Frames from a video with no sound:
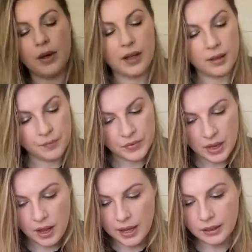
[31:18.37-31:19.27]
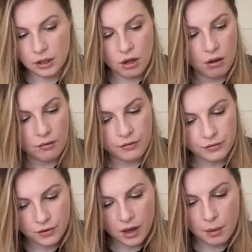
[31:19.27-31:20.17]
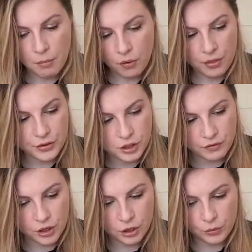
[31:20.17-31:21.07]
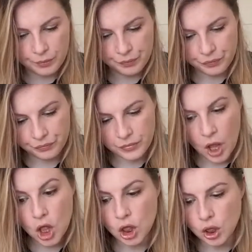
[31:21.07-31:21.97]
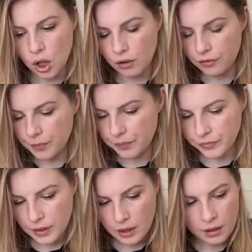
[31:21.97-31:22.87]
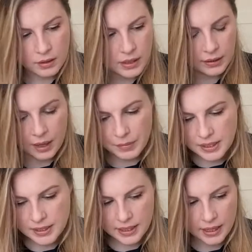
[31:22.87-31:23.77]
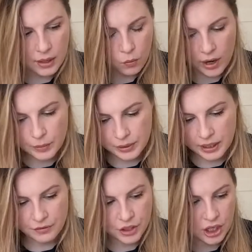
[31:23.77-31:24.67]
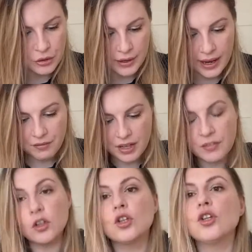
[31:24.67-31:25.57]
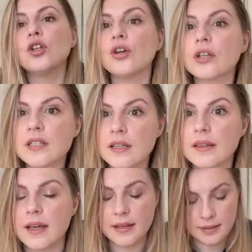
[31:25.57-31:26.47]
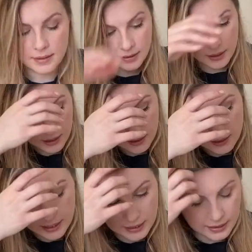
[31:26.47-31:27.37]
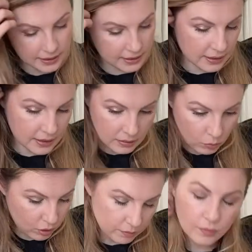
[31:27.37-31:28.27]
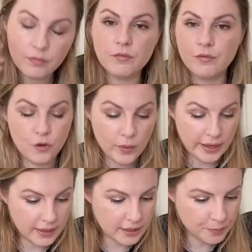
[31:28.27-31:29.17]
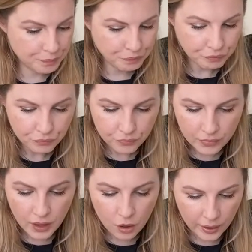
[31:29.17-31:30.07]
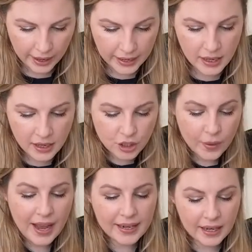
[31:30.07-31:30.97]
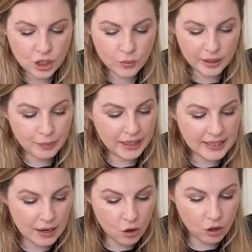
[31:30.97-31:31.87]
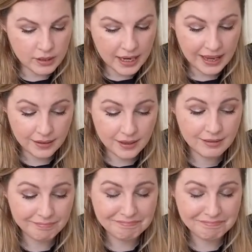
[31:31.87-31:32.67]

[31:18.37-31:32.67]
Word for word: way. I love a month to view. Love. So let me see what I planned for January. I haven't even looked at this since, well, for weeks. Okay, so I had actually planned out content